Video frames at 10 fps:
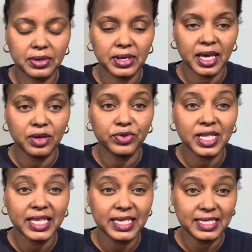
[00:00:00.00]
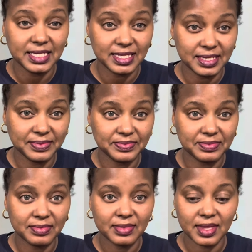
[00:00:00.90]
and release.
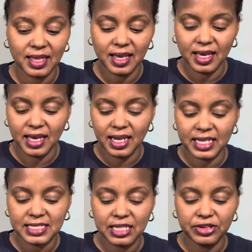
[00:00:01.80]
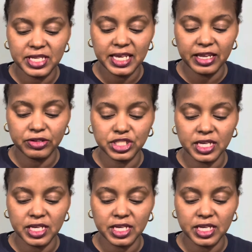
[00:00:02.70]
Let's clear the energy,